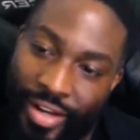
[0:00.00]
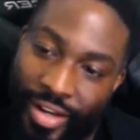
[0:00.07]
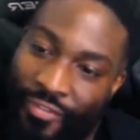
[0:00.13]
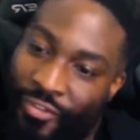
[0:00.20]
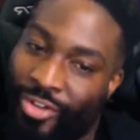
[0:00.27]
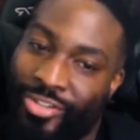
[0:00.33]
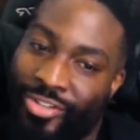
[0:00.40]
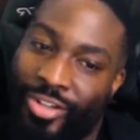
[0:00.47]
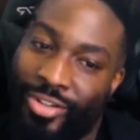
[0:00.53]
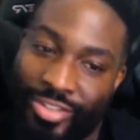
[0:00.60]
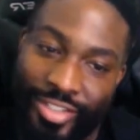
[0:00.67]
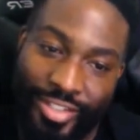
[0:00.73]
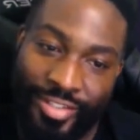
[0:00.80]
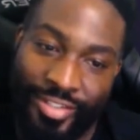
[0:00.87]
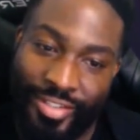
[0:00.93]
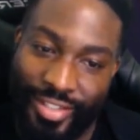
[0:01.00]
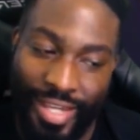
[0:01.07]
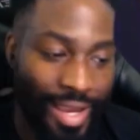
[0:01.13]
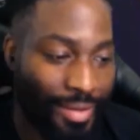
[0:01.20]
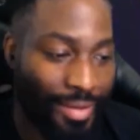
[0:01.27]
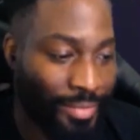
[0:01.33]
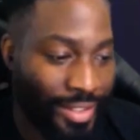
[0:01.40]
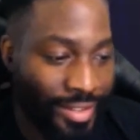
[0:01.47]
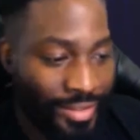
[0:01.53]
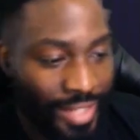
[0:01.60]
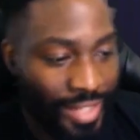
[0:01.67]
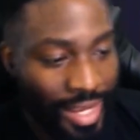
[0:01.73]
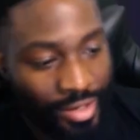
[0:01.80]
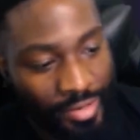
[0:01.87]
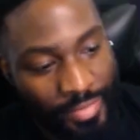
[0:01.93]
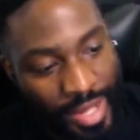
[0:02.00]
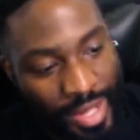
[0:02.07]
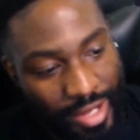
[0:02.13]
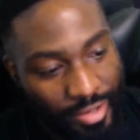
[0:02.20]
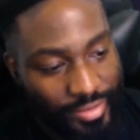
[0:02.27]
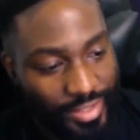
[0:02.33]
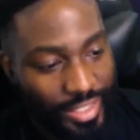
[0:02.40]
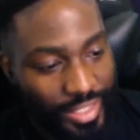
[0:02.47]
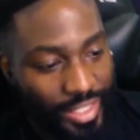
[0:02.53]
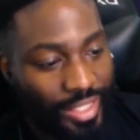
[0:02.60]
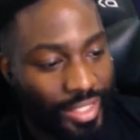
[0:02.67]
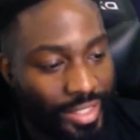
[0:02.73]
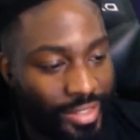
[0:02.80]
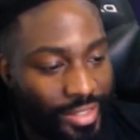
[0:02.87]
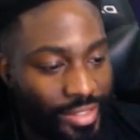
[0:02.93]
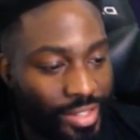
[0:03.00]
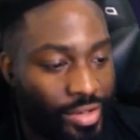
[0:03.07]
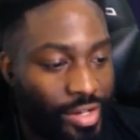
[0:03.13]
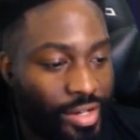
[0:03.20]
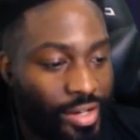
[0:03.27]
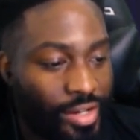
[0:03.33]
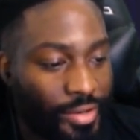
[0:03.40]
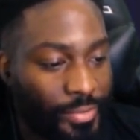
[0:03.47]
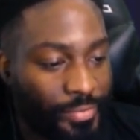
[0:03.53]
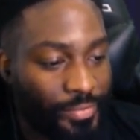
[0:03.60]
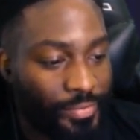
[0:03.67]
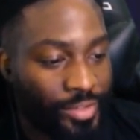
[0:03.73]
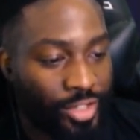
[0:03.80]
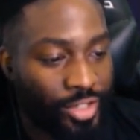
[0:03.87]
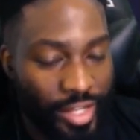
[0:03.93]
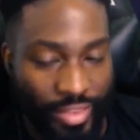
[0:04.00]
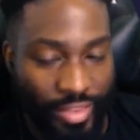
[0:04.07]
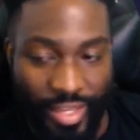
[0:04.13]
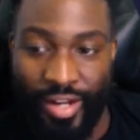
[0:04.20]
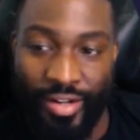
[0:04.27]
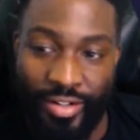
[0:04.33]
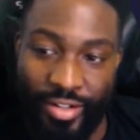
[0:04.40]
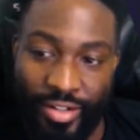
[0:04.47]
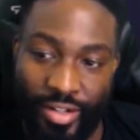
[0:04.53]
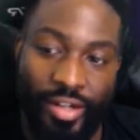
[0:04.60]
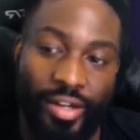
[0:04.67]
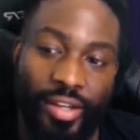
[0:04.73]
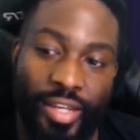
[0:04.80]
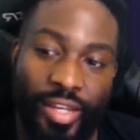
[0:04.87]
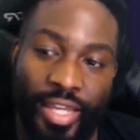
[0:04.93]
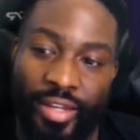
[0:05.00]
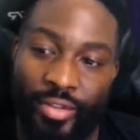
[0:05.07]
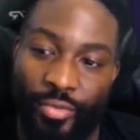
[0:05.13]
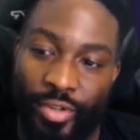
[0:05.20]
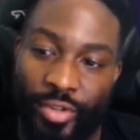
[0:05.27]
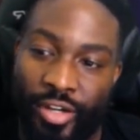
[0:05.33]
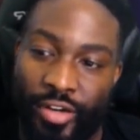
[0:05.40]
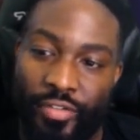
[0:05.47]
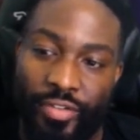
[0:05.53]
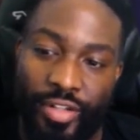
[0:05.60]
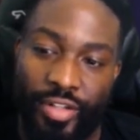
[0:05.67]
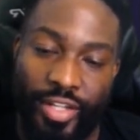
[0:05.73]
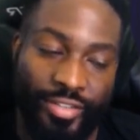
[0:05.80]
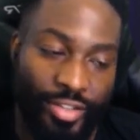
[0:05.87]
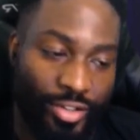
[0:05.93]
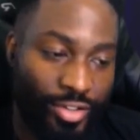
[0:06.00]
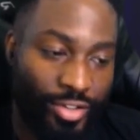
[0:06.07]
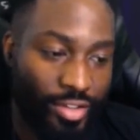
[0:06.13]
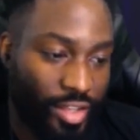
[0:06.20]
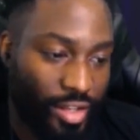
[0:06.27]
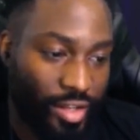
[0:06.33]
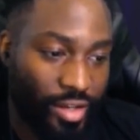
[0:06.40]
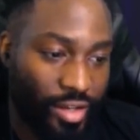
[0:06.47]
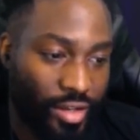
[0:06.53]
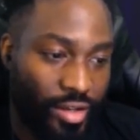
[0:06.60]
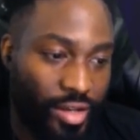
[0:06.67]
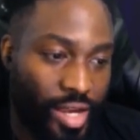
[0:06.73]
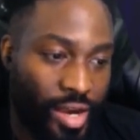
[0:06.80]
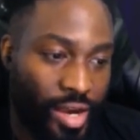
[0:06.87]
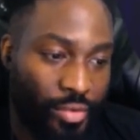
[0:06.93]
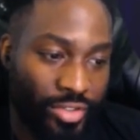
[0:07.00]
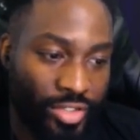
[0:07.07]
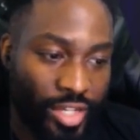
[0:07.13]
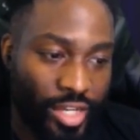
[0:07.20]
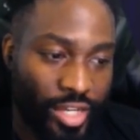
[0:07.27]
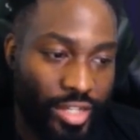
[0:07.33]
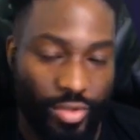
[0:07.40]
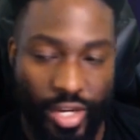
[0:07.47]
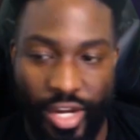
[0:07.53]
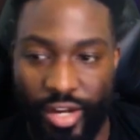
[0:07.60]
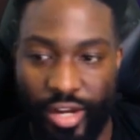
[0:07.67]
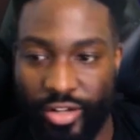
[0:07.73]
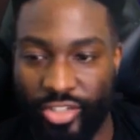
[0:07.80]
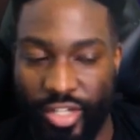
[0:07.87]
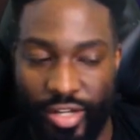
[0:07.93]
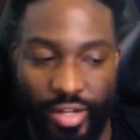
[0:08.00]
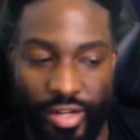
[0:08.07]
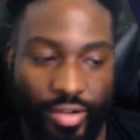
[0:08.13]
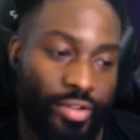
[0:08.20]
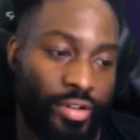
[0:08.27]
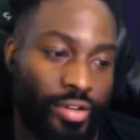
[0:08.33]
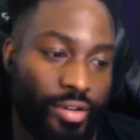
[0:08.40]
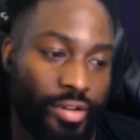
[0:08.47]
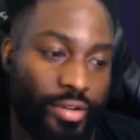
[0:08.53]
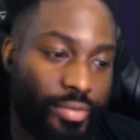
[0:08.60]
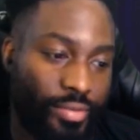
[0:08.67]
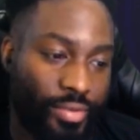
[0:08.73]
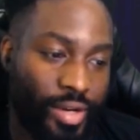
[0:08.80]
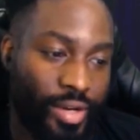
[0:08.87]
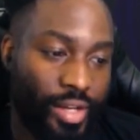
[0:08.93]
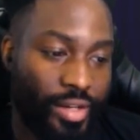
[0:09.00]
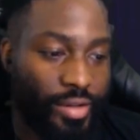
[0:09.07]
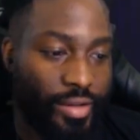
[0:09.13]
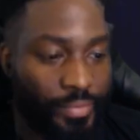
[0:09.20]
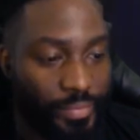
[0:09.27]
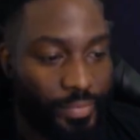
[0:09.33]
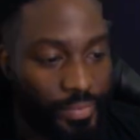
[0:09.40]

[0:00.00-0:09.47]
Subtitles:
Gotta focus on G and Sagat, man. It's out. I'm out. So yeah, that and the landing recovery. That's the only thing I would change with air shot right now.